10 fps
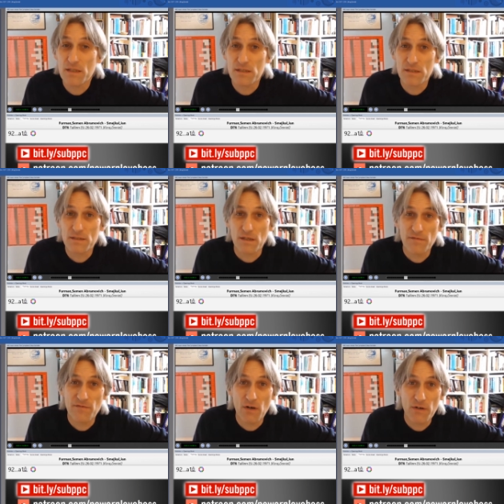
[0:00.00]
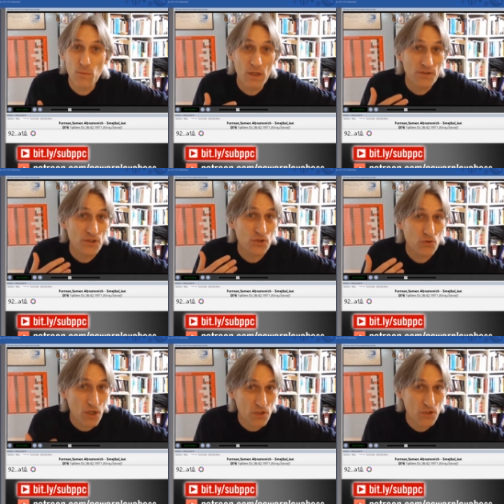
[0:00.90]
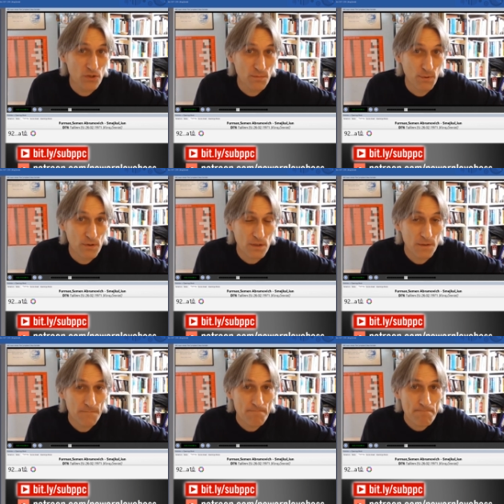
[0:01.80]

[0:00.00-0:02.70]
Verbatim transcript: this is a very well structured book